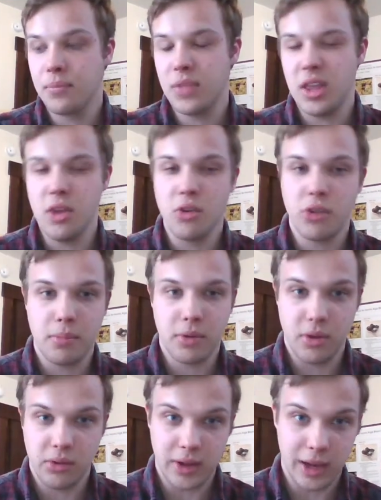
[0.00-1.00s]
They usually
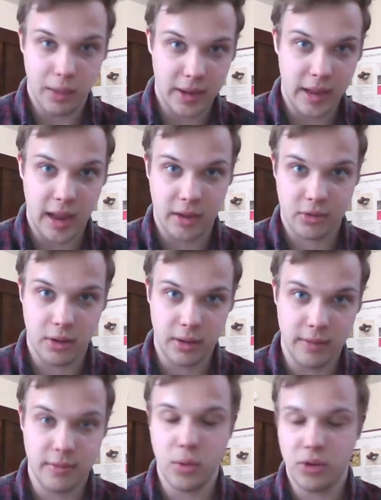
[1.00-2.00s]
produce a little bit of extra
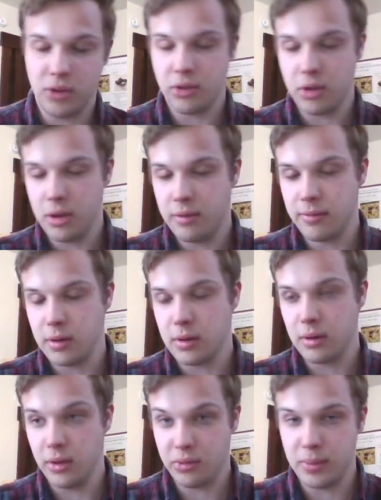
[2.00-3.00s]
lift, which is good
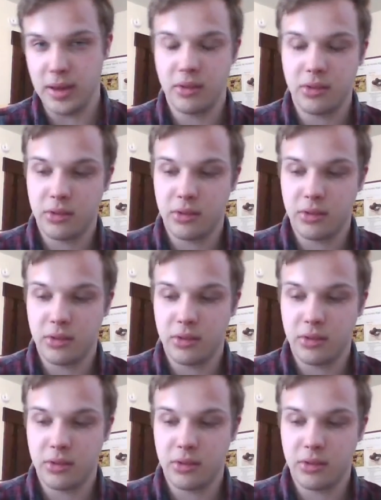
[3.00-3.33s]
for low speeds.